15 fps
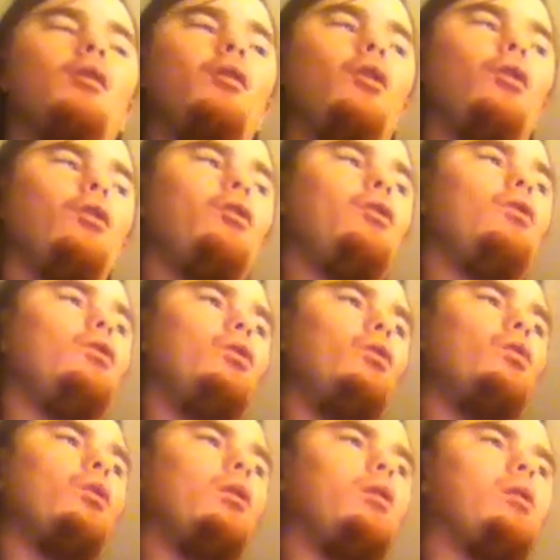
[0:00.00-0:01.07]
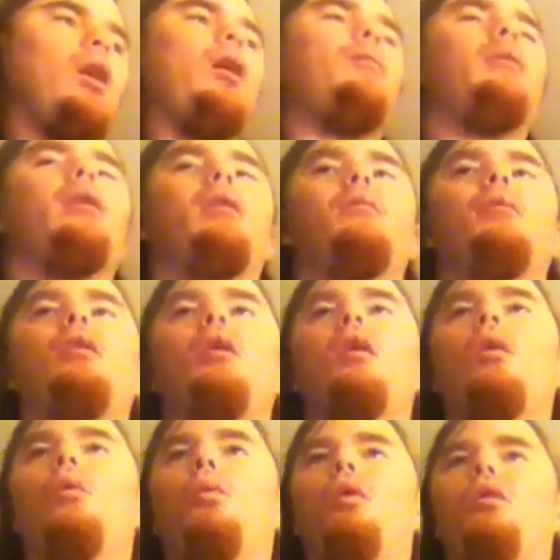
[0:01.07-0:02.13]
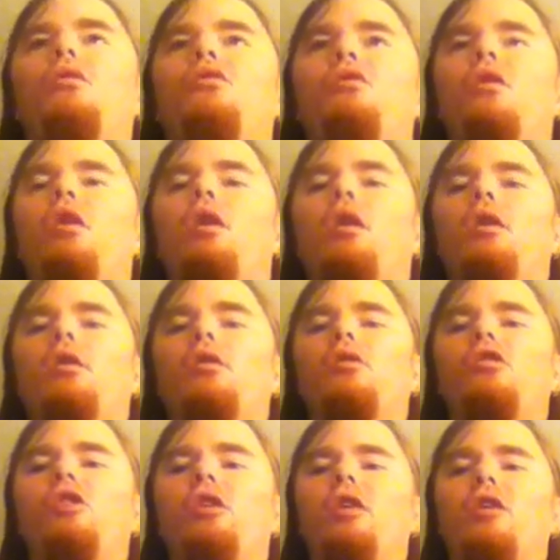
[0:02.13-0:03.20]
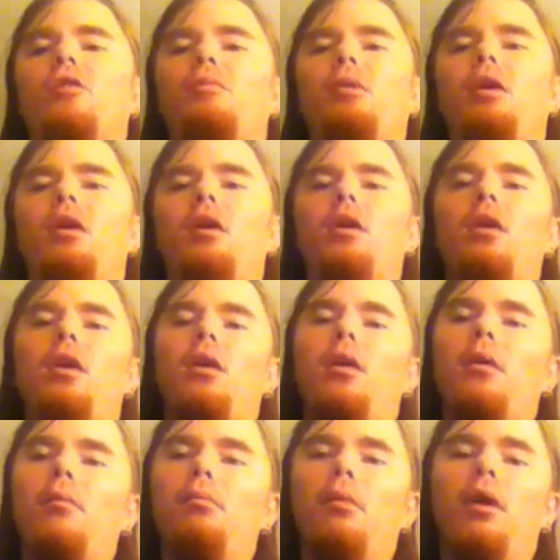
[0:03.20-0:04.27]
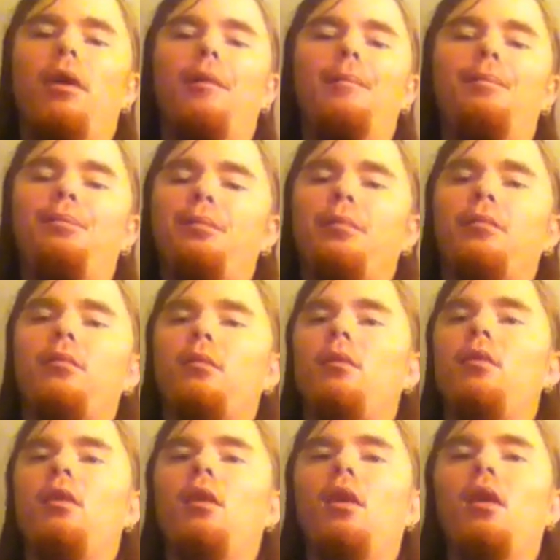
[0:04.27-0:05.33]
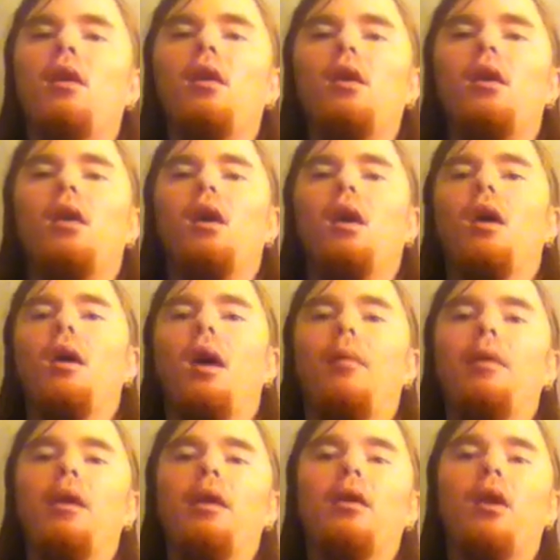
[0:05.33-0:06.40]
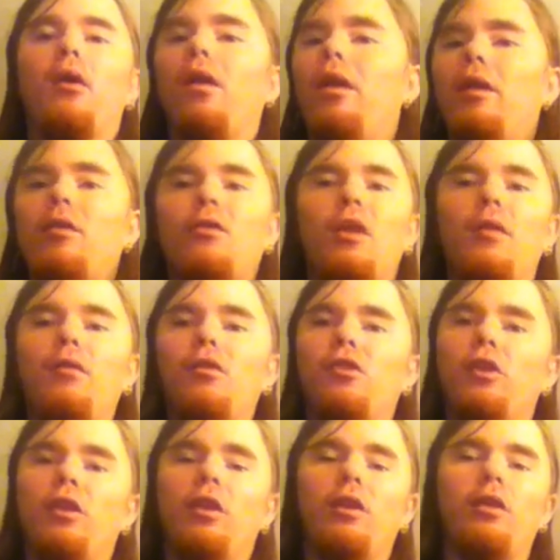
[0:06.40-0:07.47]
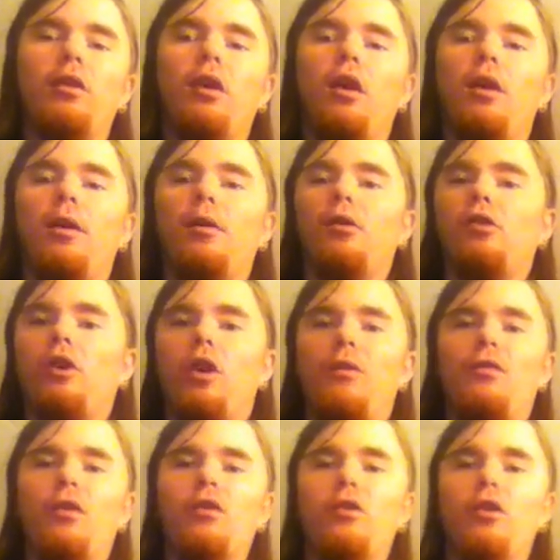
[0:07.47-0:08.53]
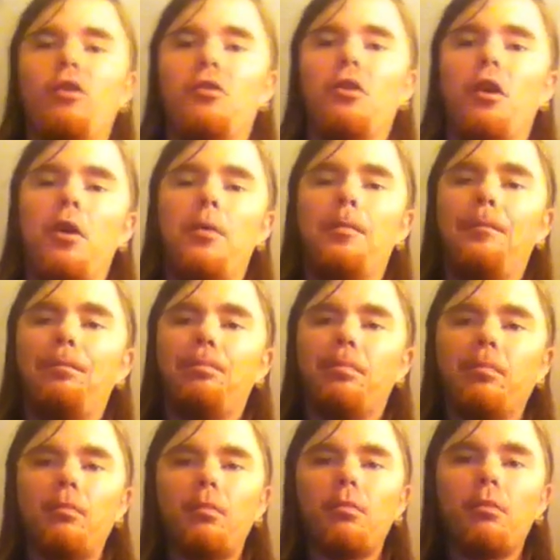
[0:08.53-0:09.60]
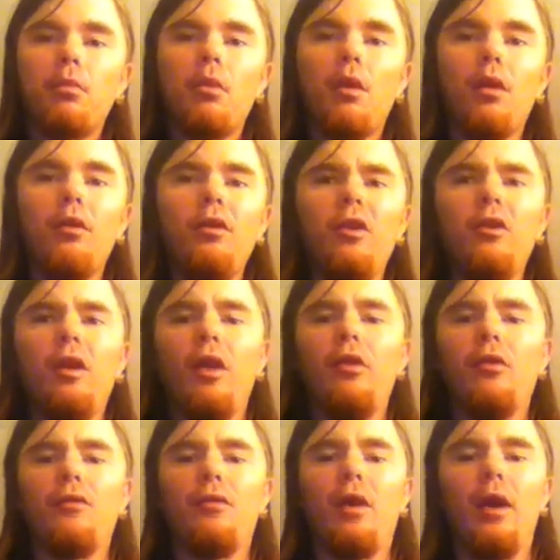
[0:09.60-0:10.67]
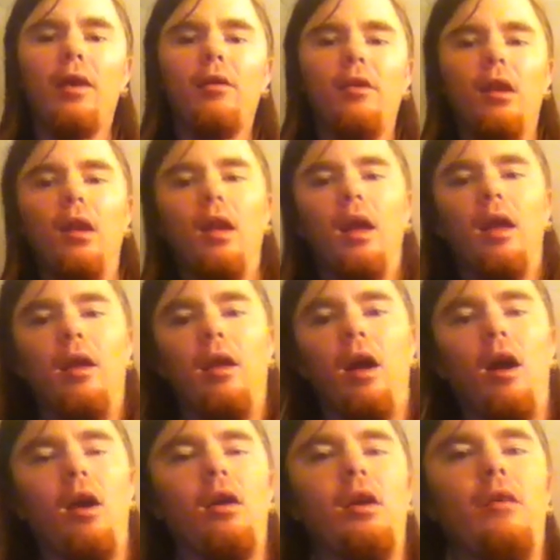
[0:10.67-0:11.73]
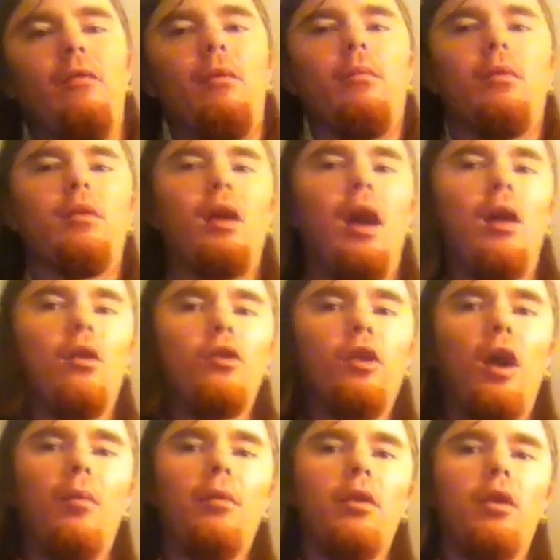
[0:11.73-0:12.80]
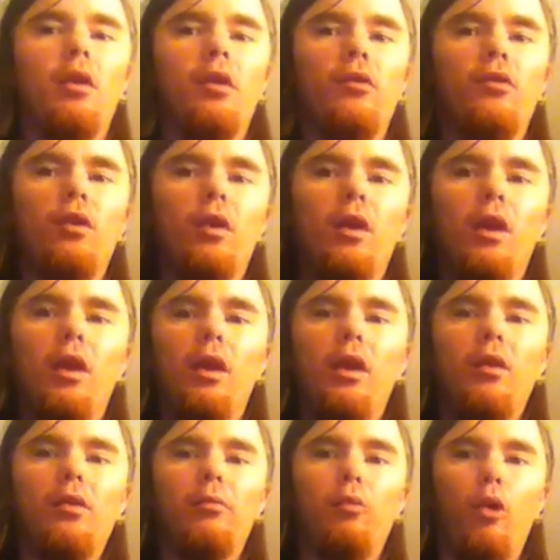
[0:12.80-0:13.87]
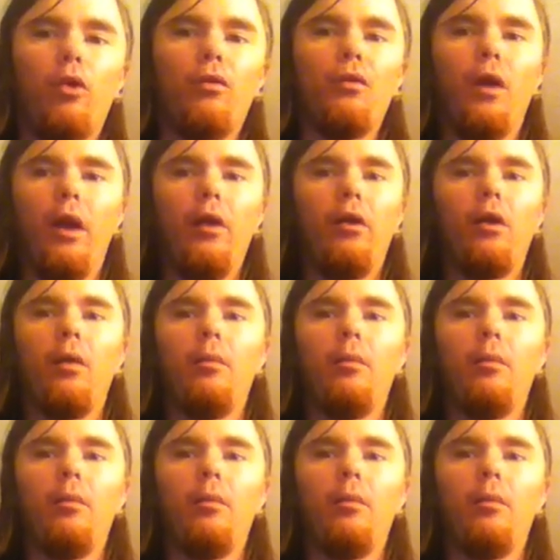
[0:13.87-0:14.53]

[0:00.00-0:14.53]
The only dude who really dominated him was GSP. But, I mean, are they just giving John Finch these other fights and not giving him a title shot because he's a boring fighter?